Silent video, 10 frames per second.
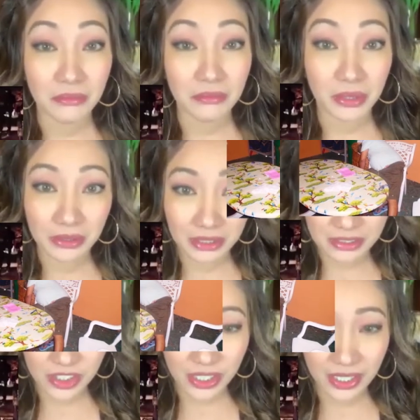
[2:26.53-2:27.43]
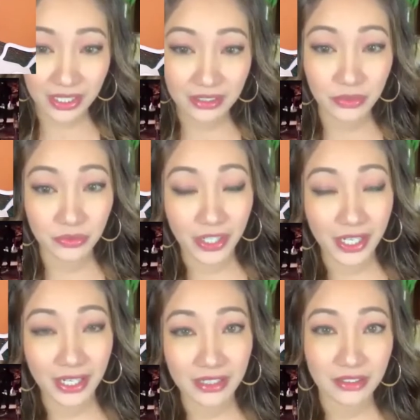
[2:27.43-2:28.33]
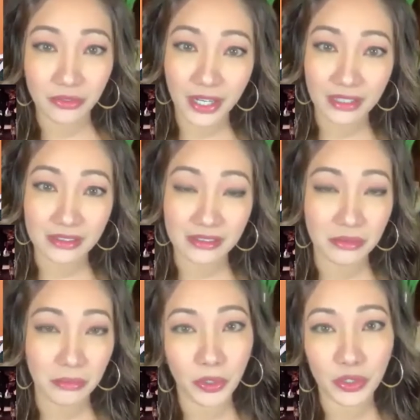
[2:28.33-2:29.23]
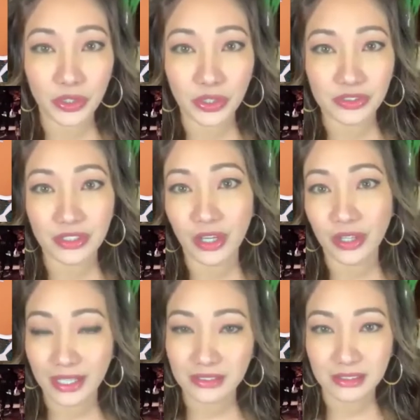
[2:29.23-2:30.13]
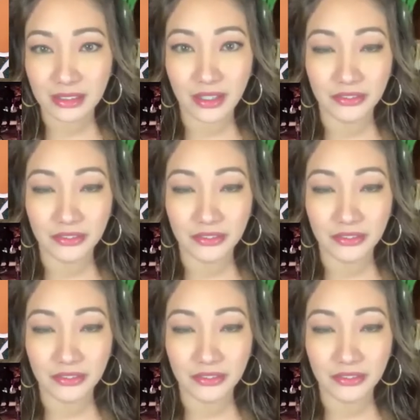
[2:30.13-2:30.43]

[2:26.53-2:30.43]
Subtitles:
police chase, raids, arrests, murders, and all that stuff.